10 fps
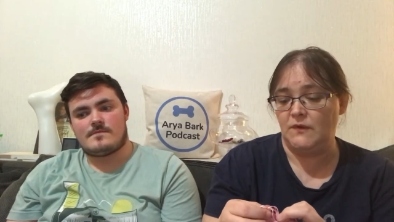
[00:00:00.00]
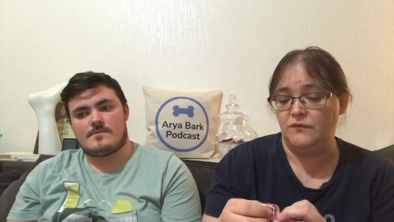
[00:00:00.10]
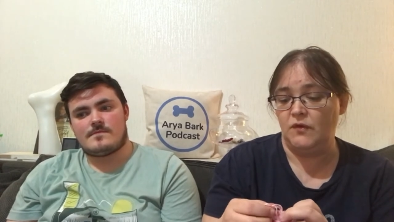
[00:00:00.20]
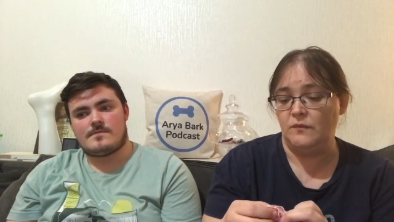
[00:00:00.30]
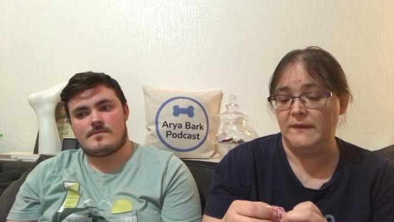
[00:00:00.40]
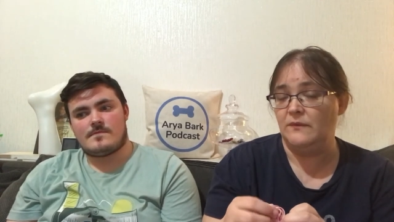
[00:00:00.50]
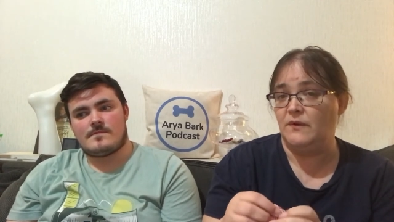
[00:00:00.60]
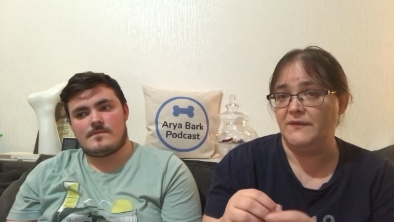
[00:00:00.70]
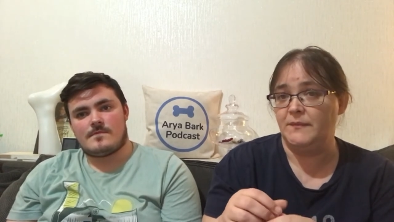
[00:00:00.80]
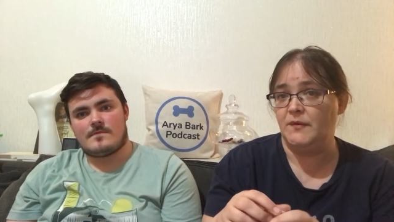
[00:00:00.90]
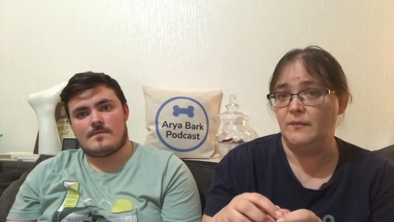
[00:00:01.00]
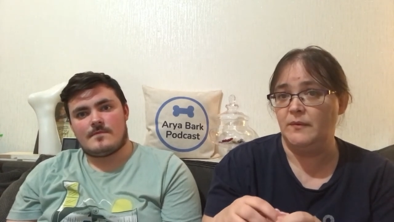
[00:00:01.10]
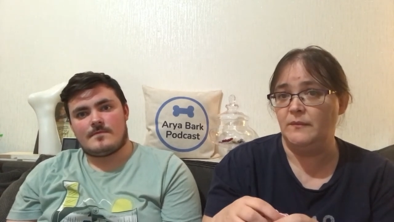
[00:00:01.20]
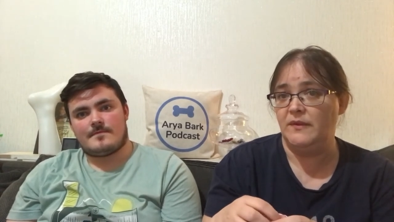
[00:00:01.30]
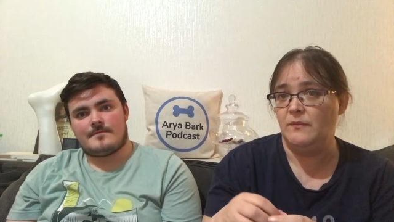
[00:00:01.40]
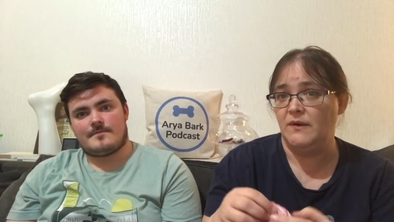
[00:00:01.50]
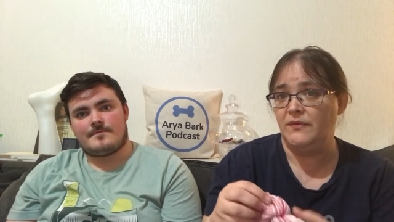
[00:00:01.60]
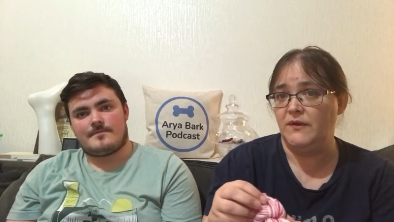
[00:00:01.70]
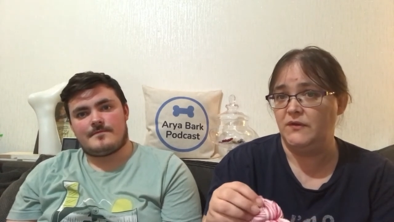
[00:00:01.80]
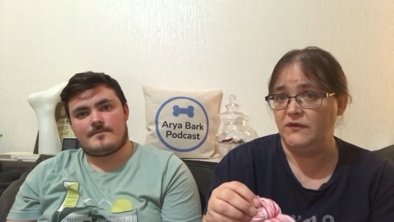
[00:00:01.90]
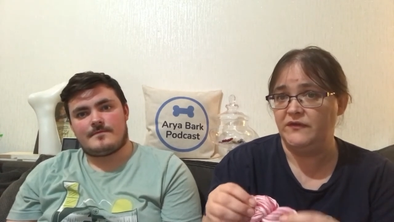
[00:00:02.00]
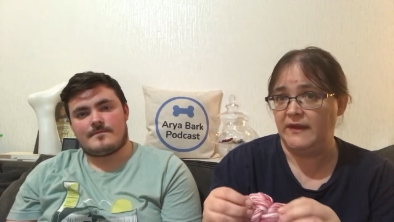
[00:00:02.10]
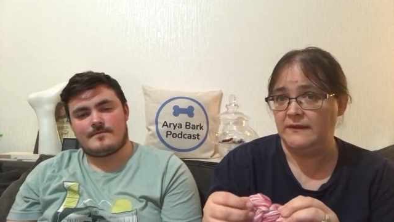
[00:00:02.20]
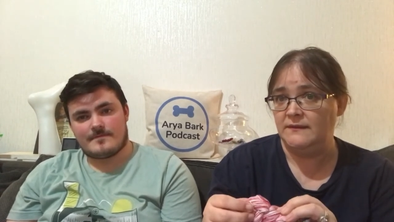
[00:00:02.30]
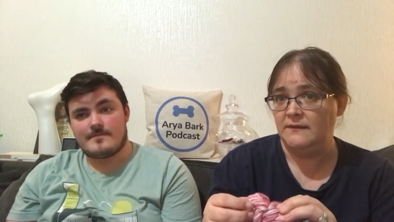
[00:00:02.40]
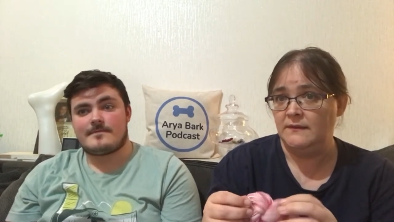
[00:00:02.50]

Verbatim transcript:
Speaker 1: Royal Mail had a problem with the one that you sent,